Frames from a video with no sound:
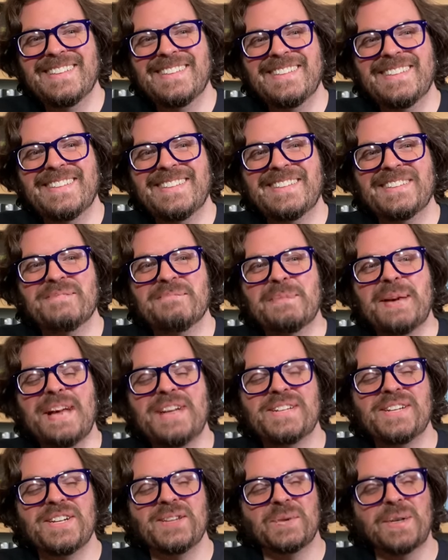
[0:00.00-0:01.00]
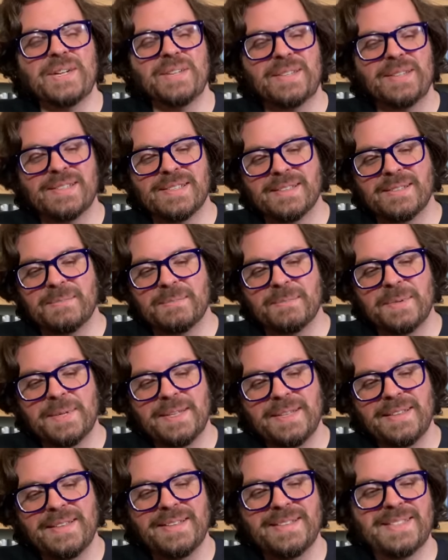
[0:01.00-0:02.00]
Some magic realism
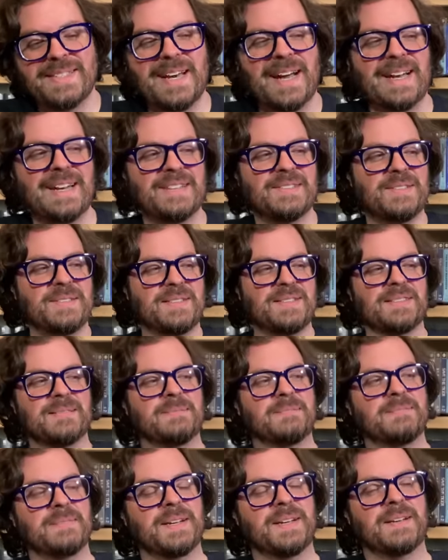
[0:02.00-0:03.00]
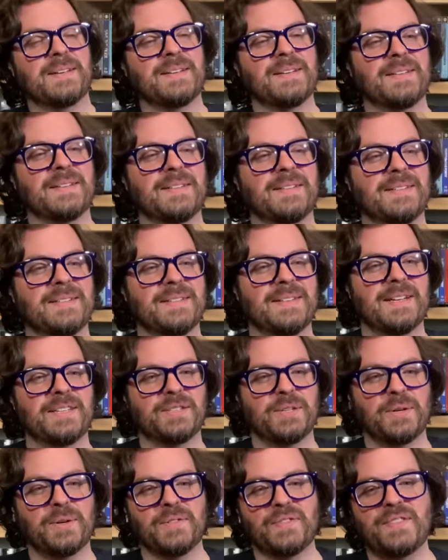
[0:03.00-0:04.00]
tied into some
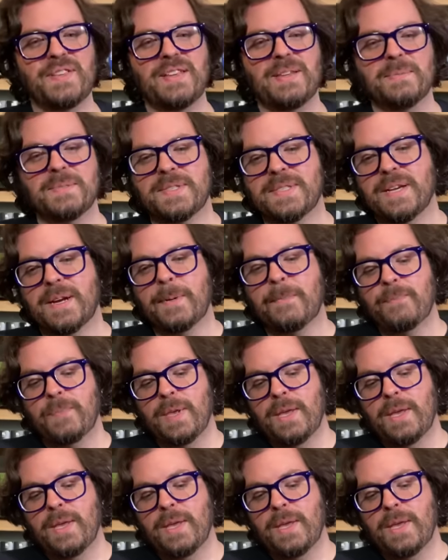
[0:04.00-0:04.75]
adult themes there.